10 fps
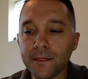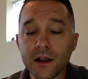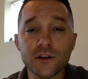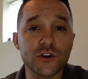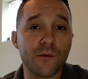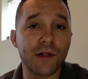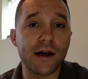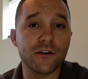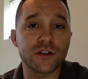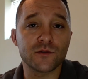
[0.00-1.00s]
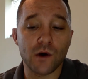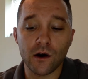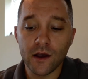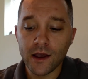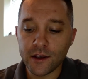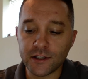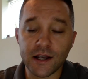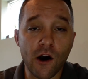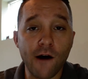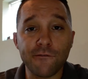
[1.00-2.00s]
So apply those as well. You say,
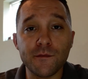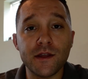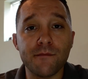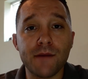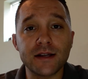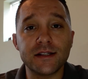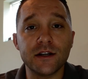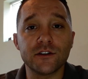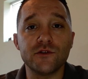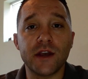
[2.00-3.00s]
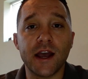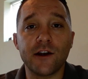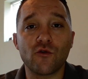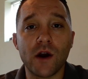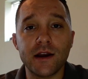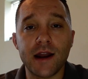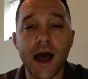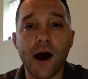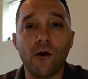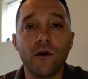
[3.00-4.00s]
offer me the best deals you can right
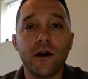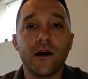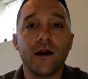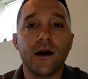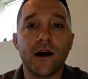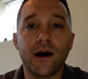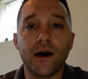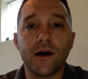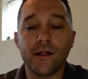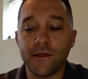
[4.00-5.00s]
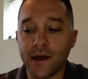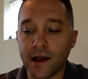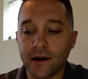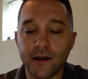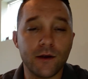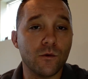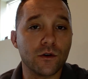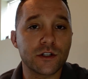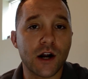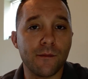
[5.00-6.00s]
now, and we'll
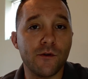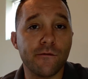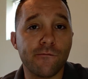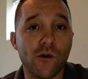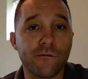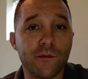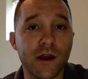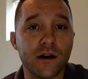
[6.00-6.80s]
start moving forward from there.